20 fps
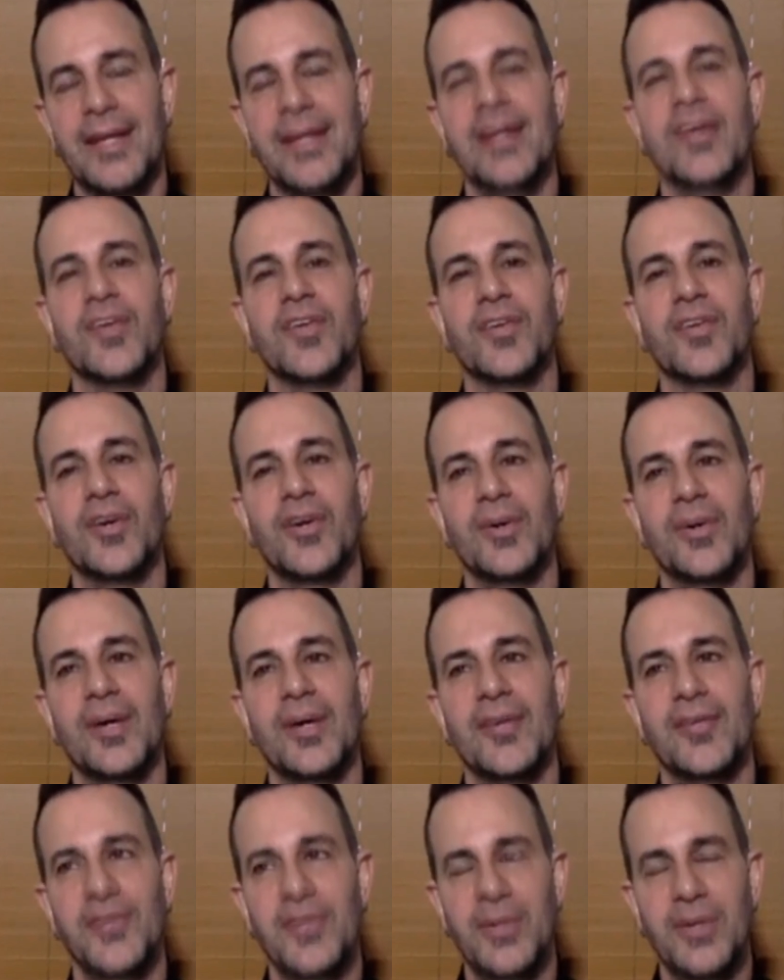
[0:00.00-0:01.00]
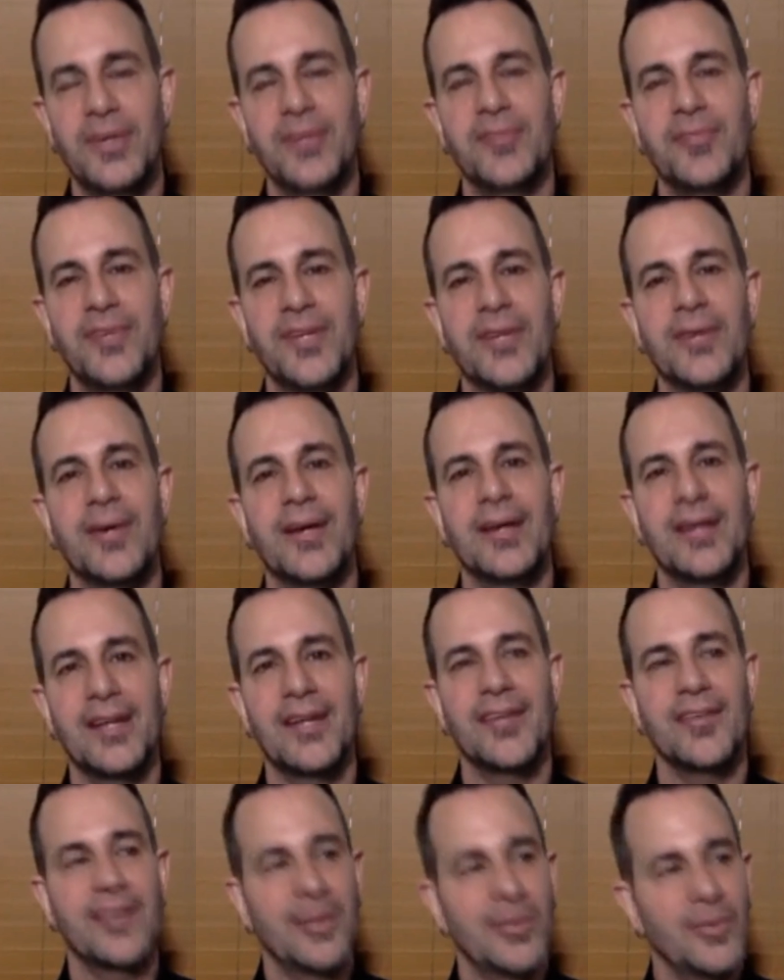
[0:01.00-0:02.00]
So if you can figure out,
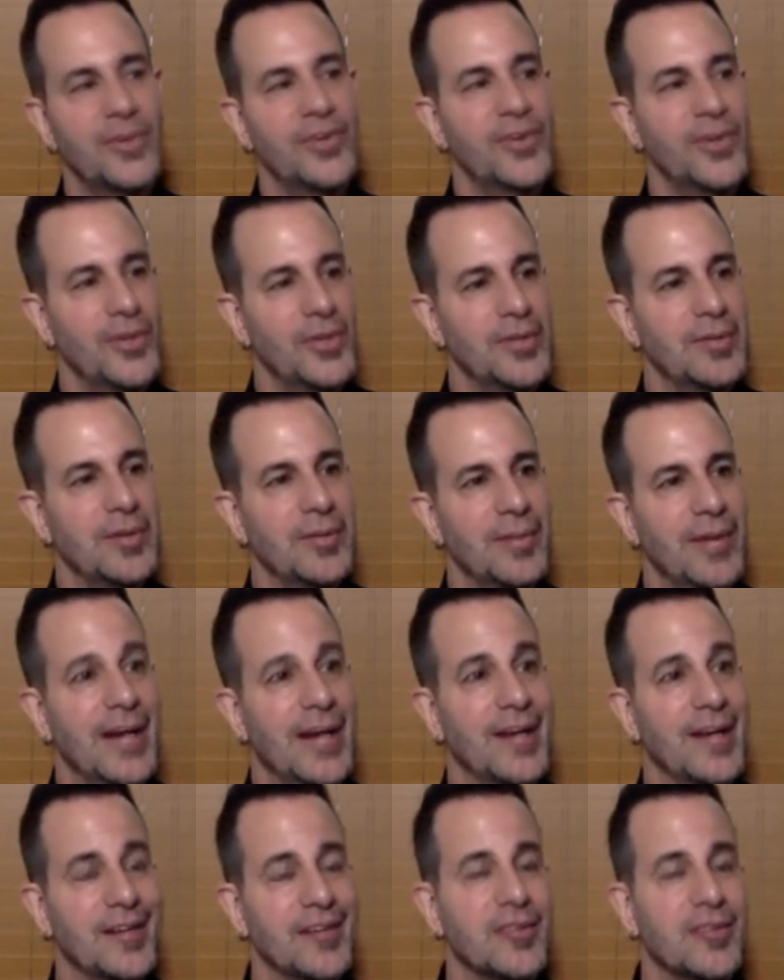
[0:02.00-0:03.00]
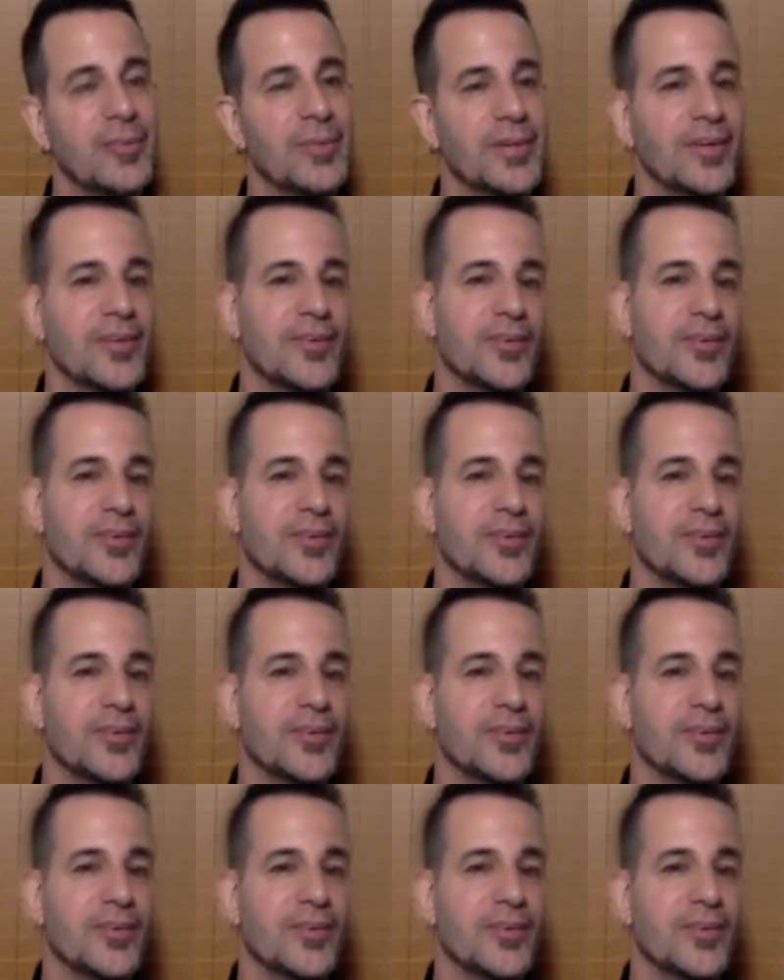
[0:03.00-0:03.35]
let's say, what's holding me back? Is it because,